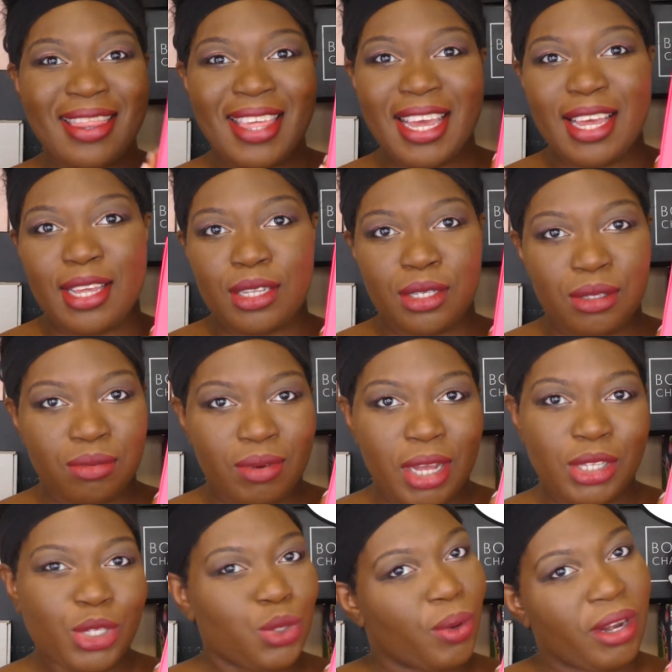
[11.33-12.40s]
this
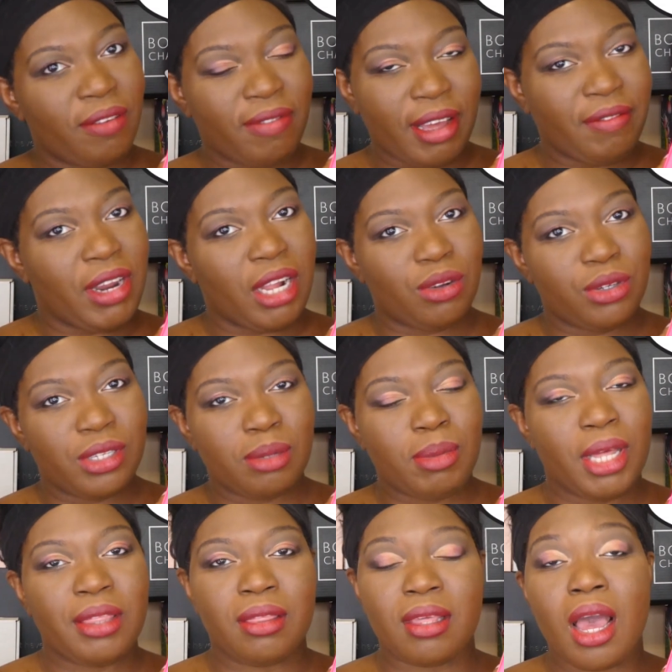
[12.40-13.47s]
runs $25 a
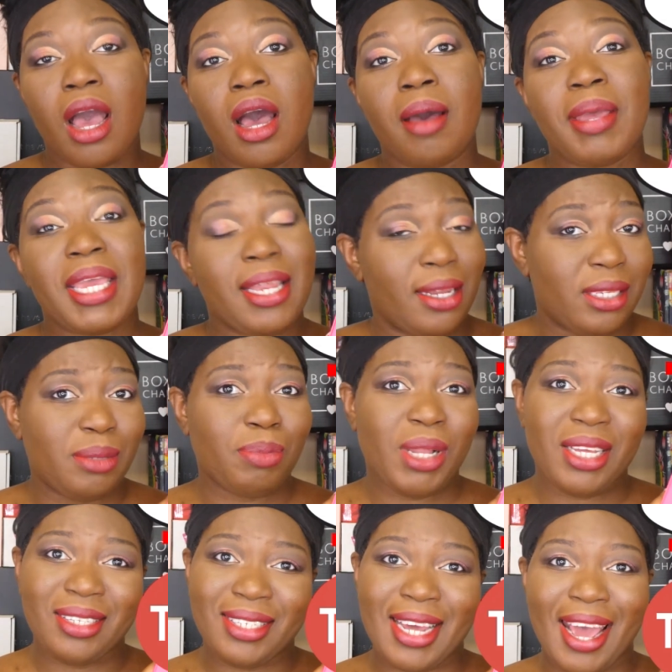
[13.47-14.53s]
month. It is
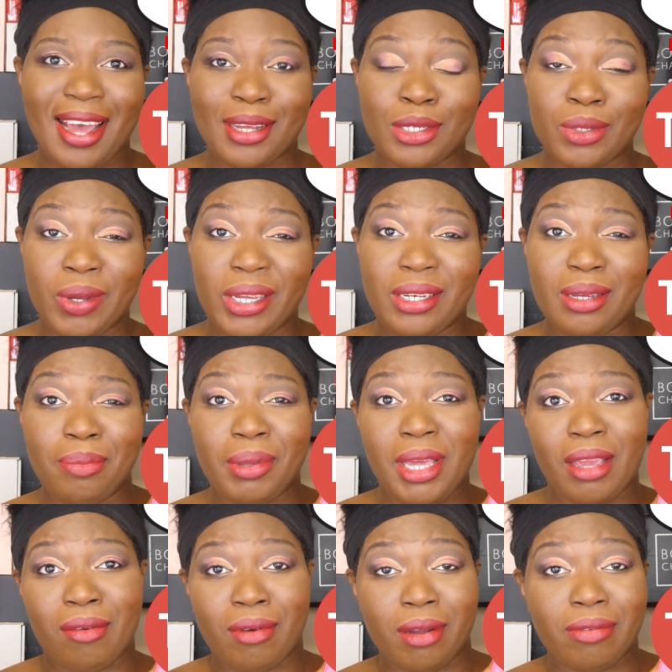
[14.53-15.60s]
plus tax, so I end up
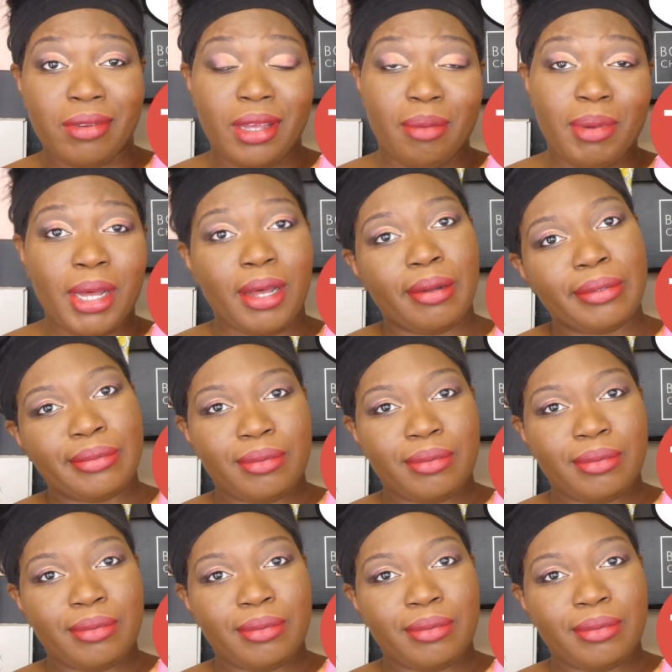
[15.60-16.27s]
paying roughly about